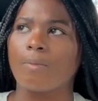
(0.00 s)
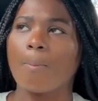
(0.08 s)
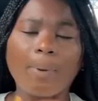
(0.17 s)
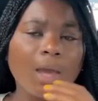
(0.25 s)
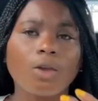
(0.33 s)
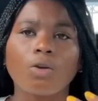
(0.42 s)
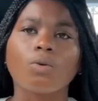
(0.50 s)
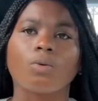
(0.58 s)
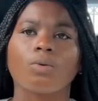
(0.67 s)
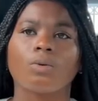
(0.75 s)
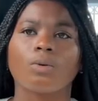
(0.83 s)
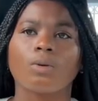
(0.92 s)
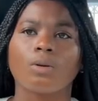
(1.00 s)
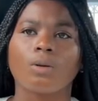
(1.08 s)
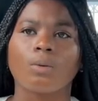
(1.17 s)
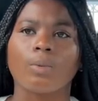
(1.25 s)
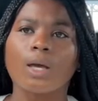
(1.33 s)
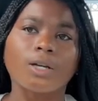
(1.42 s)
Be you.
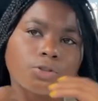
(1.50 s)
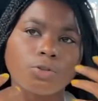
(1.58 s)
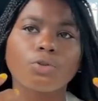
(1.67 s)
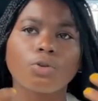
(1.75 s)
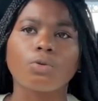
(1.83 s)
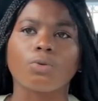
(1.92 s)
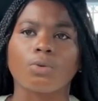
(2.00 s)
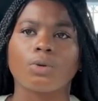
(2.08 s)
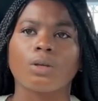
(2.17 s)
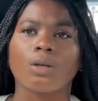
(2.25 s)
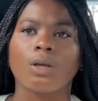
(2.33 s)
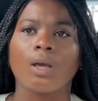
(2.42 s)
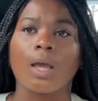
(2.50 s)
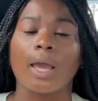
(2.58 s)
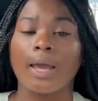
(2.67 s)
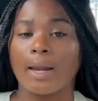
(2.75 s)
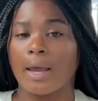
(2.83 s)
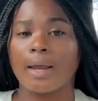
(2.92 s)
Because you.
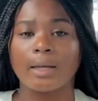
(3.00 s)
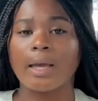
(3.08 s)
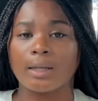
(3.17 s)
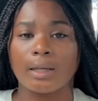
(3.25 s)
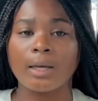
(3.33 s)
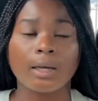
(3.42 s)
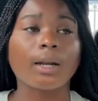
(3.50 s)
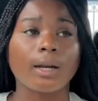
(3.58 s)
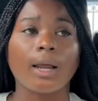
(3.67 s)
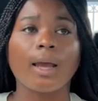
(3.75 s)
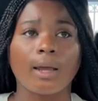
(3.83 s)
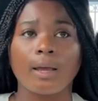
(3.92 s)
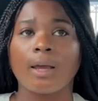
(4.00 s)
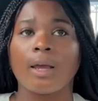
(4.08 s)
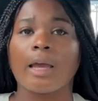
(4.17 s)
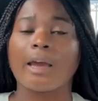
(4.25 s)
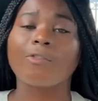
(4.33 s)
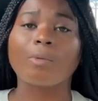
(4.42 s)
And at the end of the day,
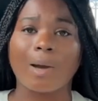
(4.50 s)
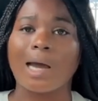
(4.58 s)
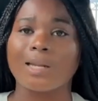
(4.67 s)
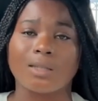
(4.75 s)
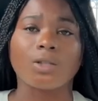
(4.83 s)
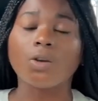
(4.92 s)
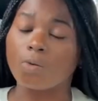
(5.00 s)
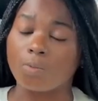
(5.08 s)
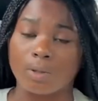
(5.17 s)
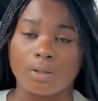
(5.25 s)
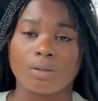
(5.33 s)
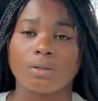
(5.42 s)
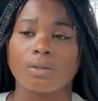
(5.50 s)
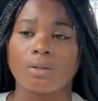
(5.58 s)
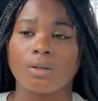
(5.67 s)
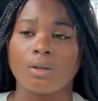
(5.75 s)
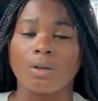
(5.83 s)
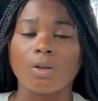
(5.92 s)
Everybody is human.
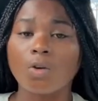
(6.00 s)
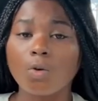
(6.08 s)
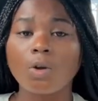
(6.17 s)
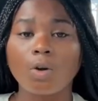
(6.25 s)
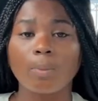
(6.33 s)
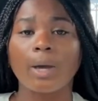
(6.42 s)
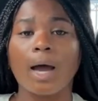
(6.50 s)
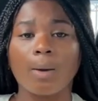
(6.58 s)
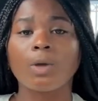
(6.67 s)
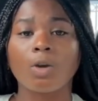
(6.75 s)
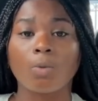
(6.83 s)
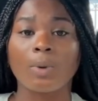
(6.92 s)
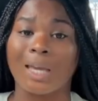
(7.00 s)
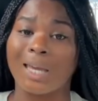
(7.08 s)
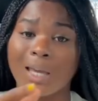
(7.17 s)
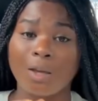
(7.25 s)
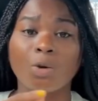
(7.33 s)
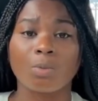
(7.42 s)
You human, I'm human, and
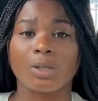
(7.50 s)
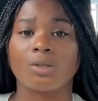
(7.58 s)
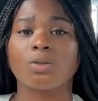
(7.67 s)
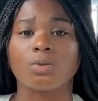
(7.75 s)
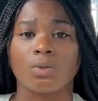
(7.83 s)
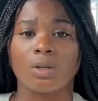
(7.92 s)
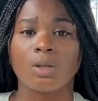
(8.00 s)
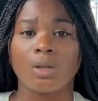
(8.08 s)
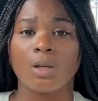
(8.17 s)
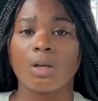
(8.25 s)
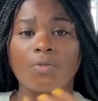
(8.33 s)
he human too, if